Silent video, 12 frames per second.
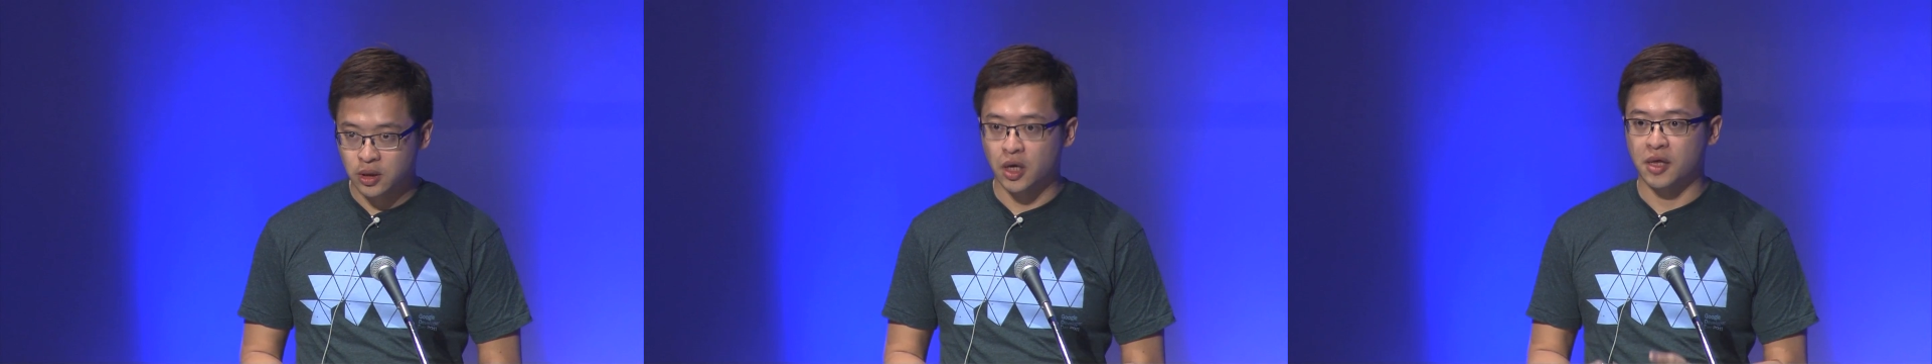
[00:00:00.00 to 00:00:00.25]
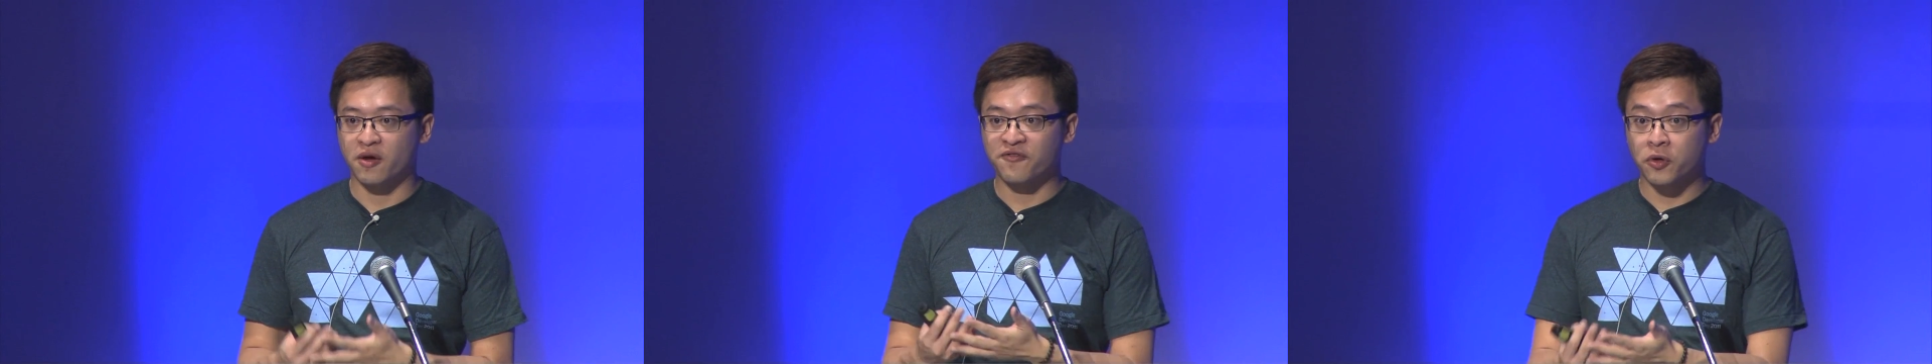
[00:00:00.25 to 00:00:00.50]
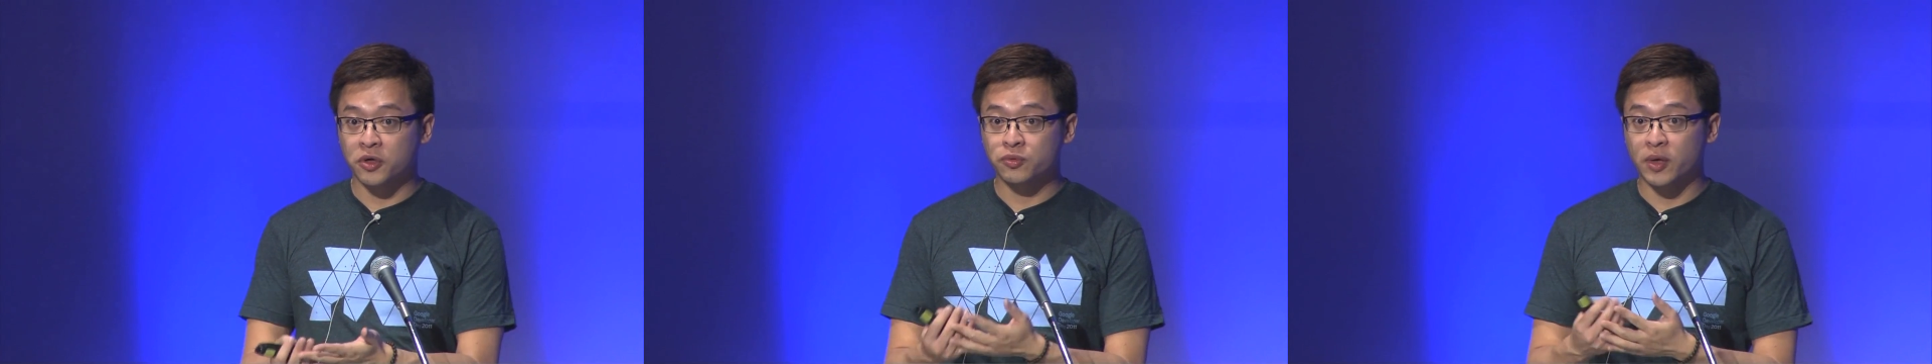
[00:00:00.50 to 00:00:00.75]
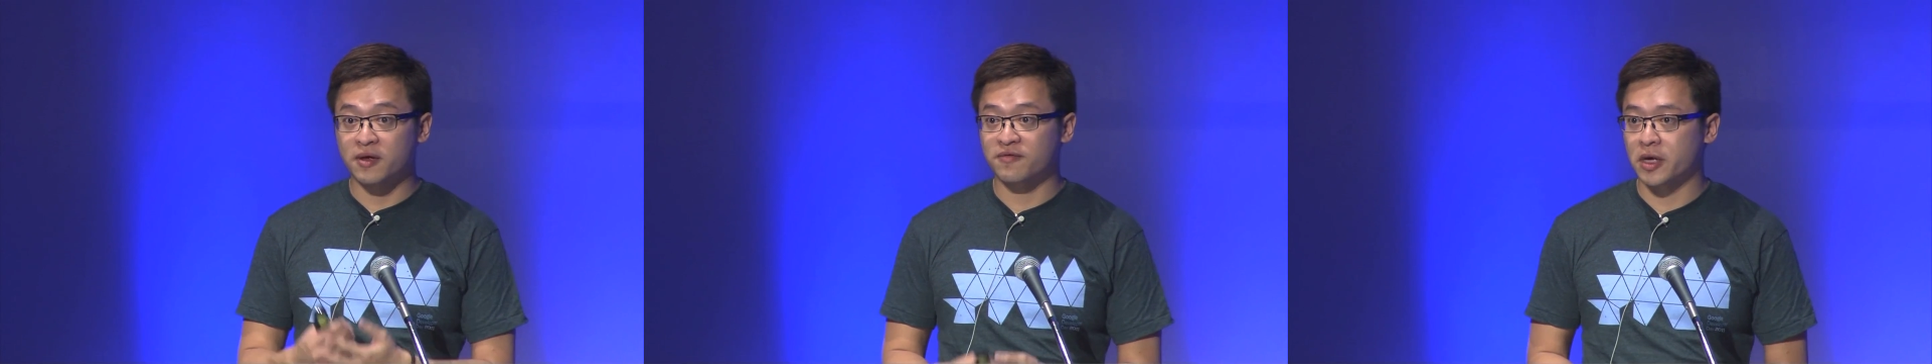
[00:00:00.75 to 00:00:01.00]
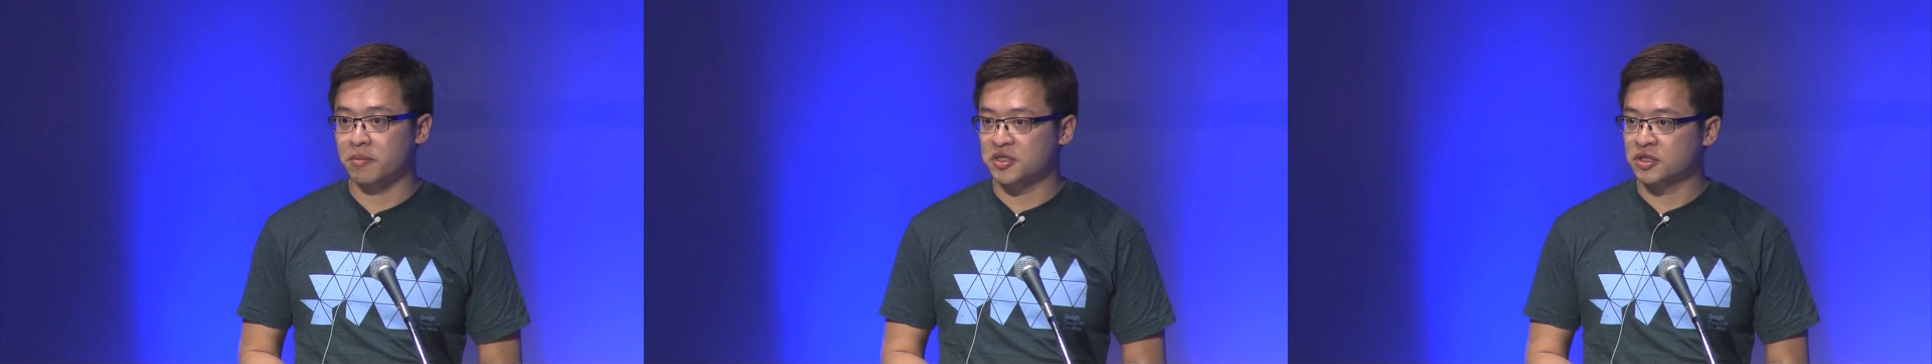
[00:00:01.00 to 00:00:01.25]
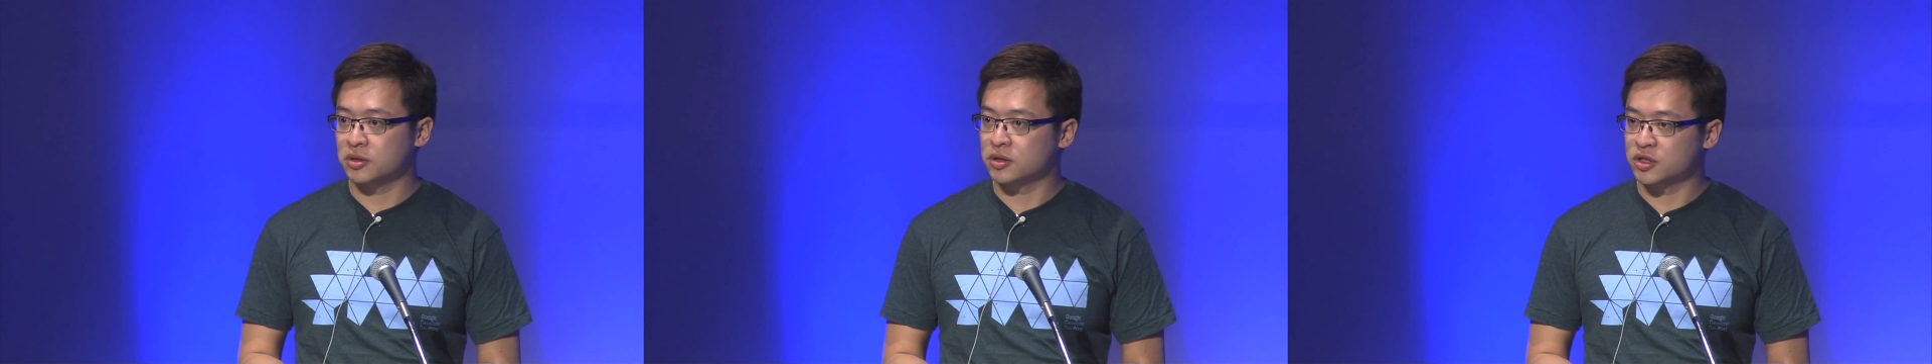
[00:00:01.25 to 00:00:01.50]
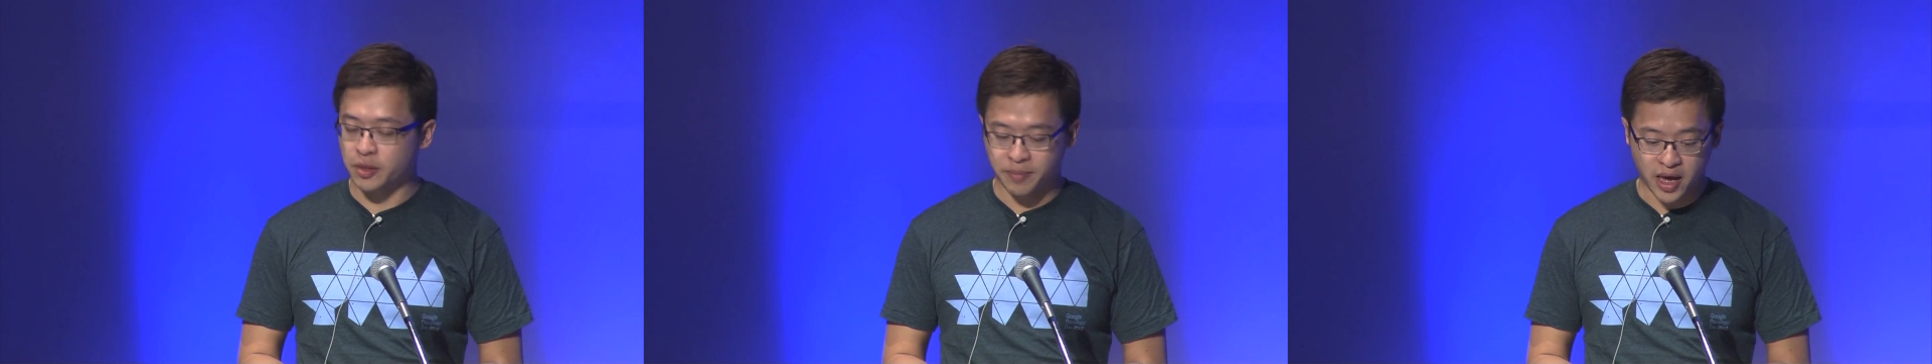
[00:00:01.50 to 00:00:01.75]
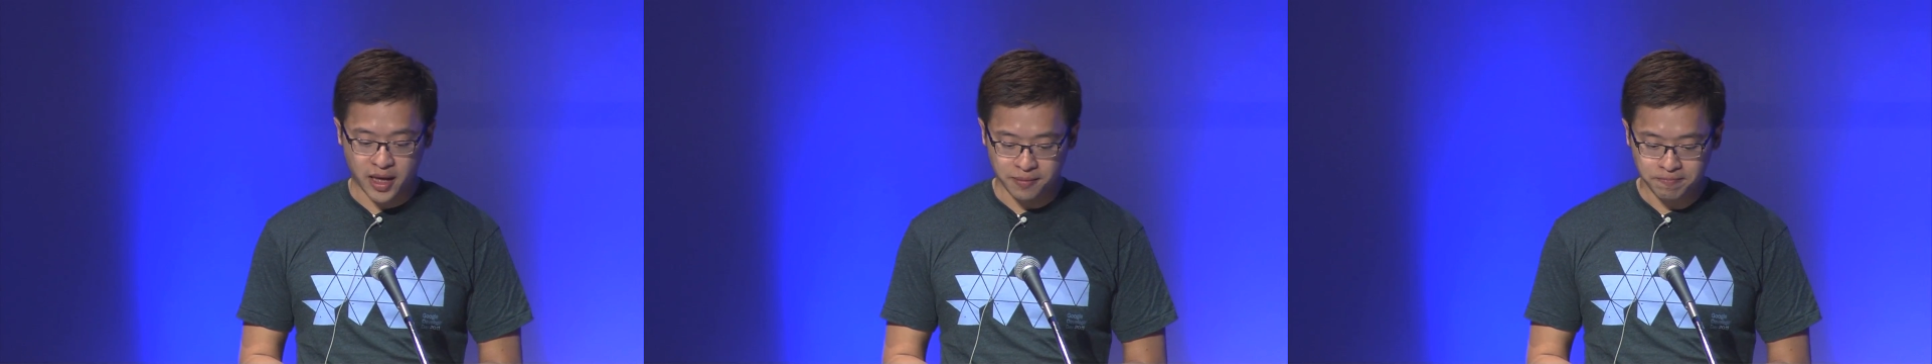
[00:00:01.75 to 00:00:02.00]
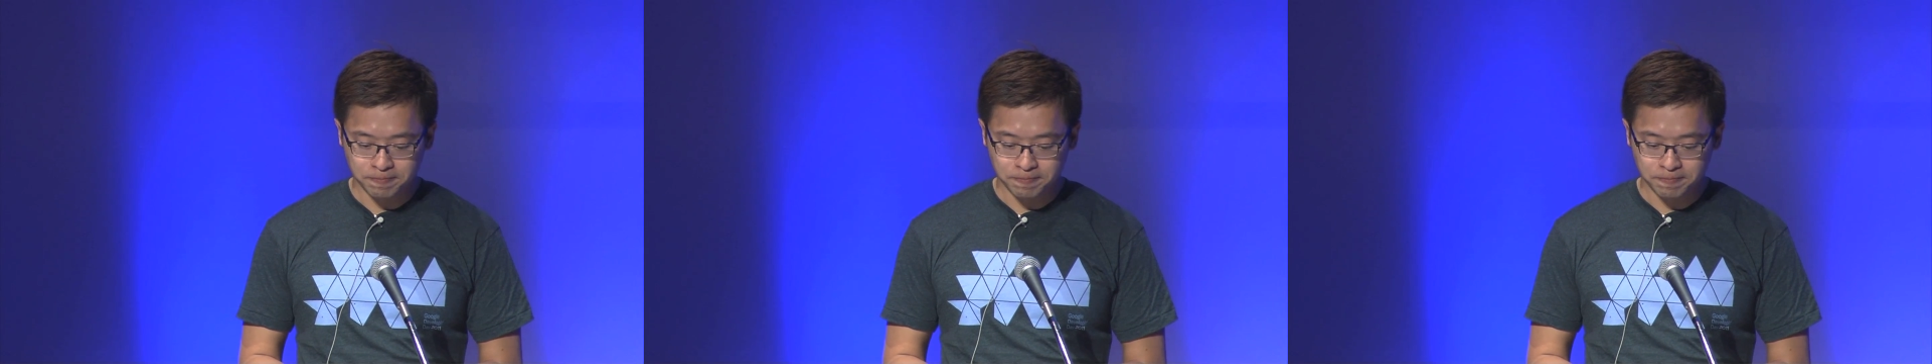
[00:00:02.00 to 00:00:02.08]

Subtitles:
and of course one of them is Japan.